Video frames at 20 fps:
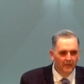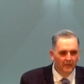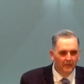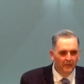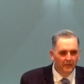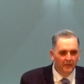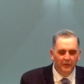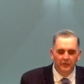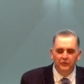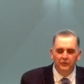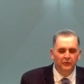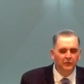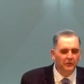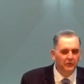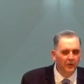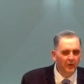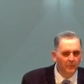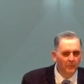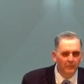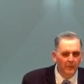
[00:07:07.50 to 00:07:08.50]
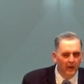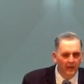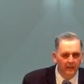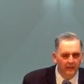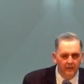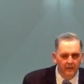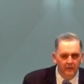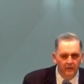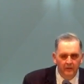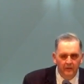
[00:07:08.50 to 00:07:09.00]
There's nobody
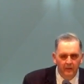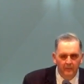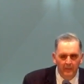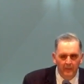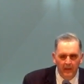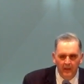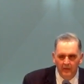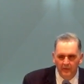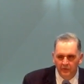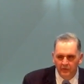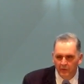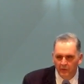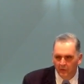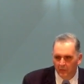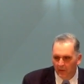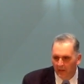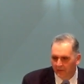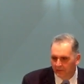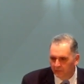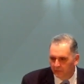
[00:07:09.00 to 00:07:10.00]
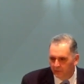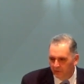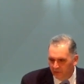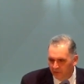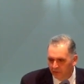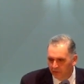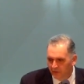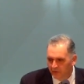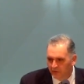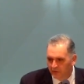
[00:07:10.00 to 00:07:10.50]
who compares to what
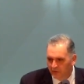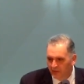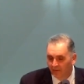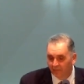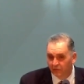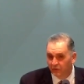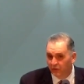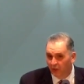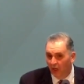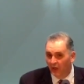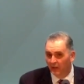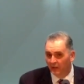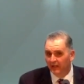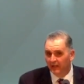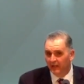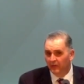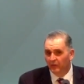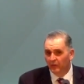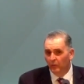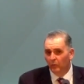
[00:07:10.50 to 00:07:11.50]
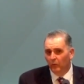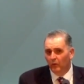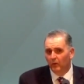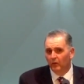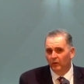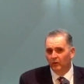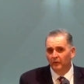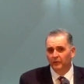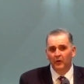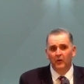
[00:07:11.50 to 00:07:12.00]
Christians have done in the
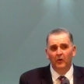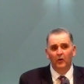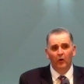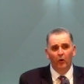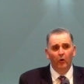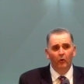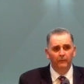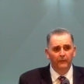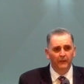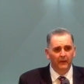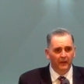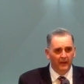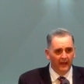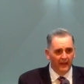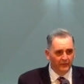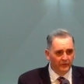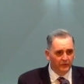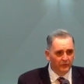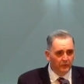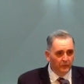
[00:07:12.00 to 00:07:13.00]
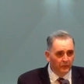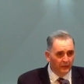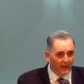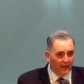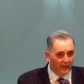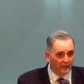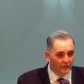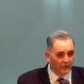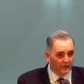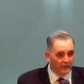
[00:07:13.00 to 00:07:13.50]
world over the last
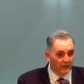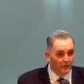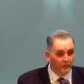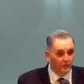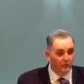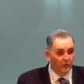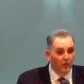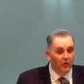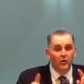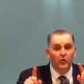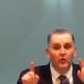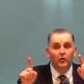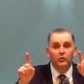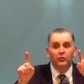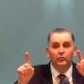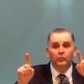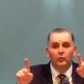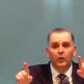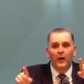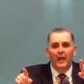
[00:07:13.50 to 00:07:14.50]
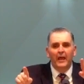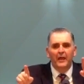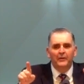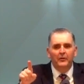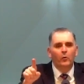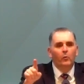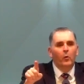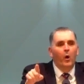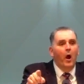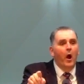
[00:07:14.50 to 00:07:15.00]
2,000 years.
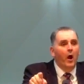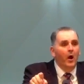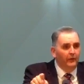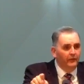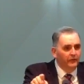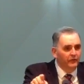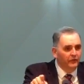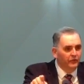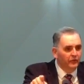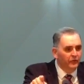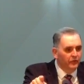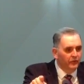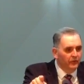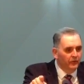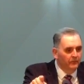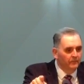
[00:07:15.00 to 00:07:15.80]
Greater works!